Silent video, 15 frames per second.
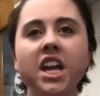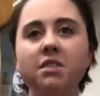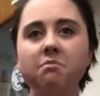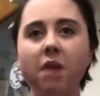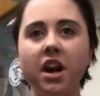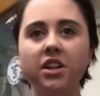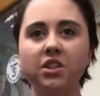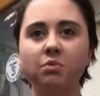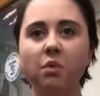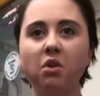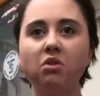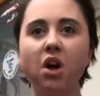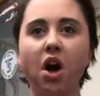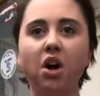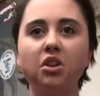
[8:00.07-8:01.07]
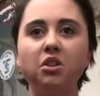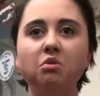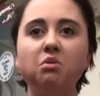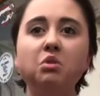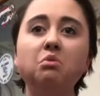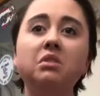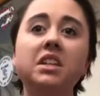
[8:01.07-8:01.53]
might as well call you
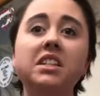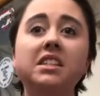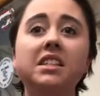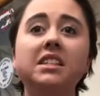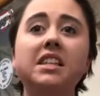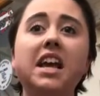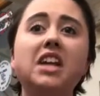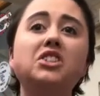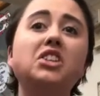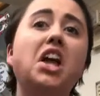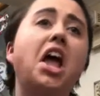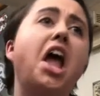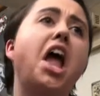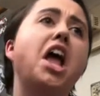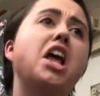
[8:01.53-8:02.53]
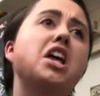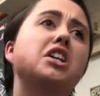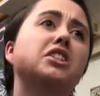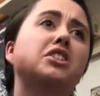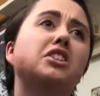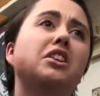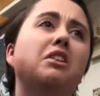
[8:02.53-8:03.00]
Ulysses S.
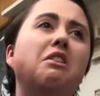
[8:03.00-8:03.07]
Ant.